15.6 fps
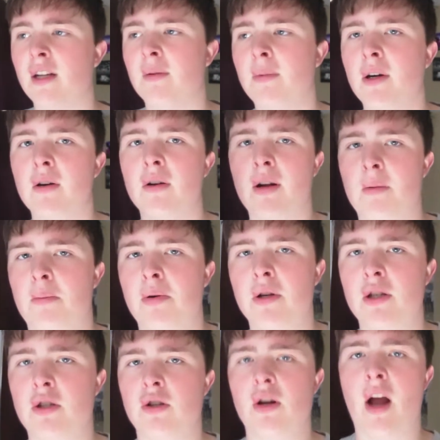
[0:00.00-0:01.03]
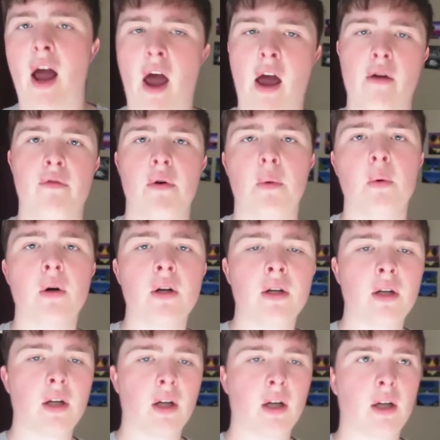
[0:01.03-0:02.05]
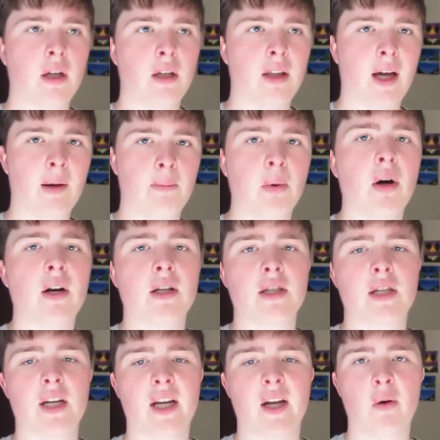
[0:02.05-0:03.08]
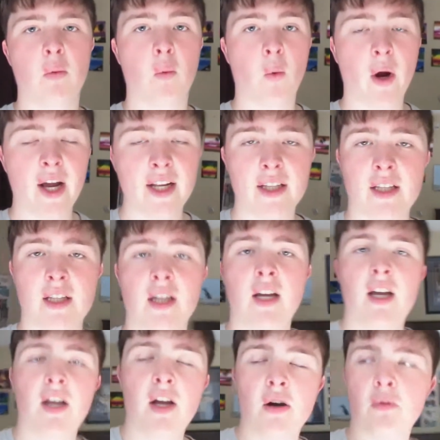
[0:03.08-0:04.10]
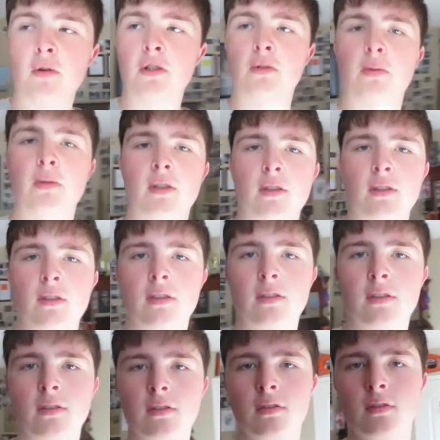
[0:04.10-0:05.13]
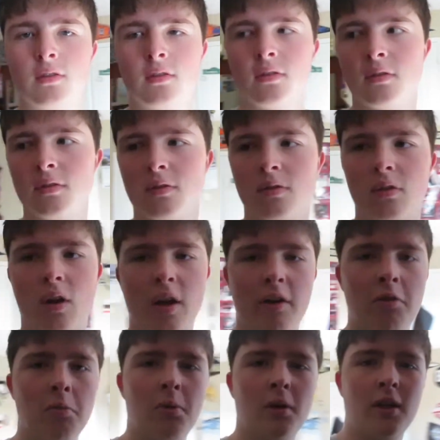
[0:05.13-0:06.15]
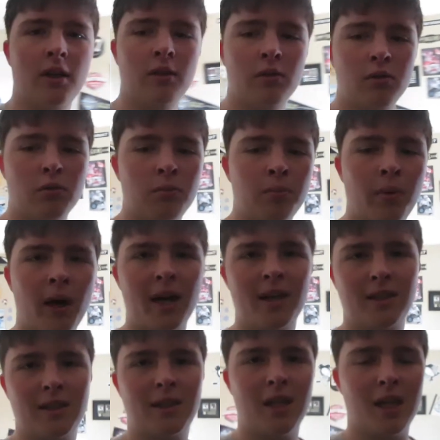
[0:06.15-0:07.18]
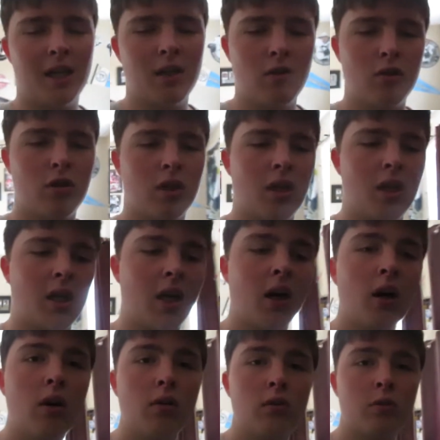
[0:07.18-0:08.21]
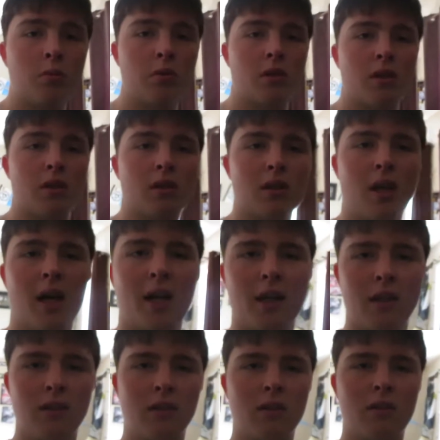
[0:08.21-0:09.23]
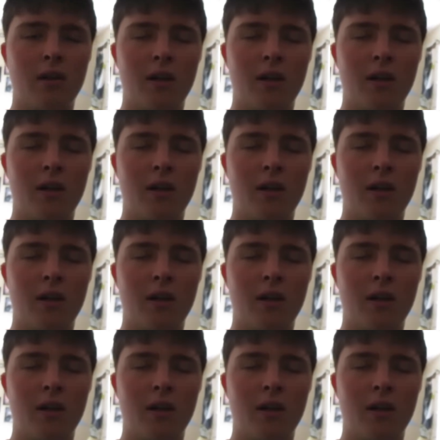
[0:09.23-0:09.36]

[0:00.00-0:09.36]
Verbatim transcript: And about, I'm pretty sure everyone that bought a ticket went, which was not everybody who buys a ticket usually goes, which is kind of